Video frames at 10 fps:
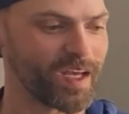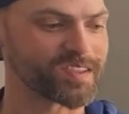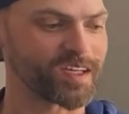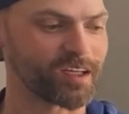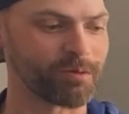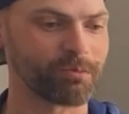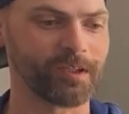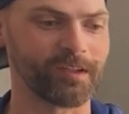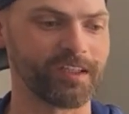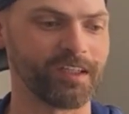As I
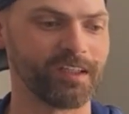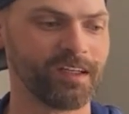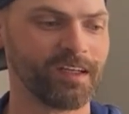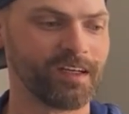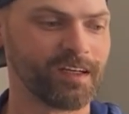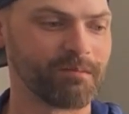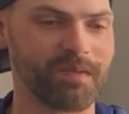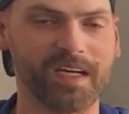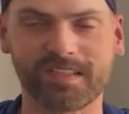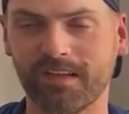completely
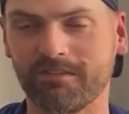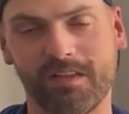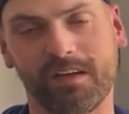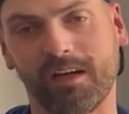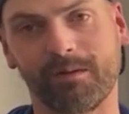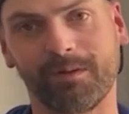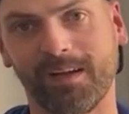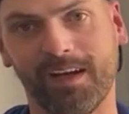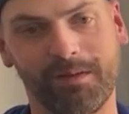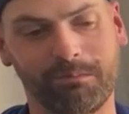messed everything up,
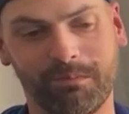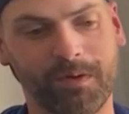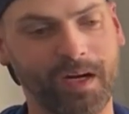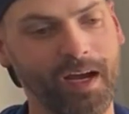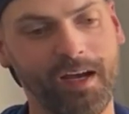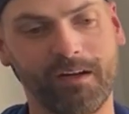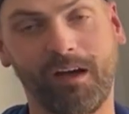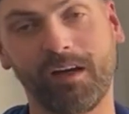but I had a